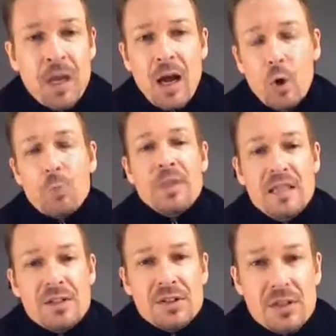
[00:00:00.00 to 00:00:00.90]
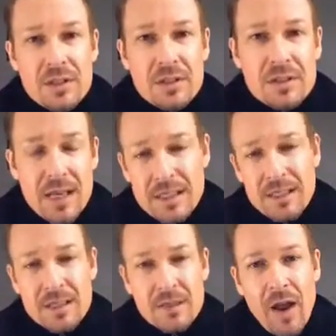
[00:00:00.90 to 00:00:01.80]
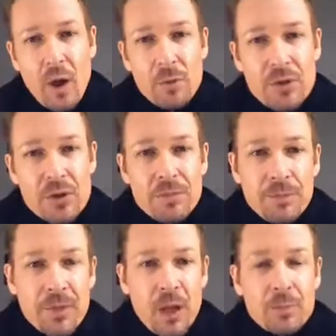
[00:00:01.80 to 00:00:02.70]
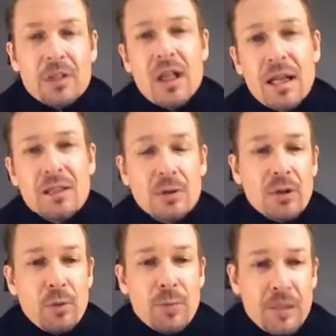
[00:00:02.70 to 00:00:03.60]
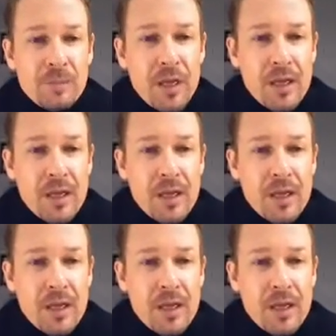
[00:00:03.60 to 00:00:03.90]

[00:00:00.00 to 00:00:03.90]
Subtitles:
I hope these techniques have helped enlighten you a little bit.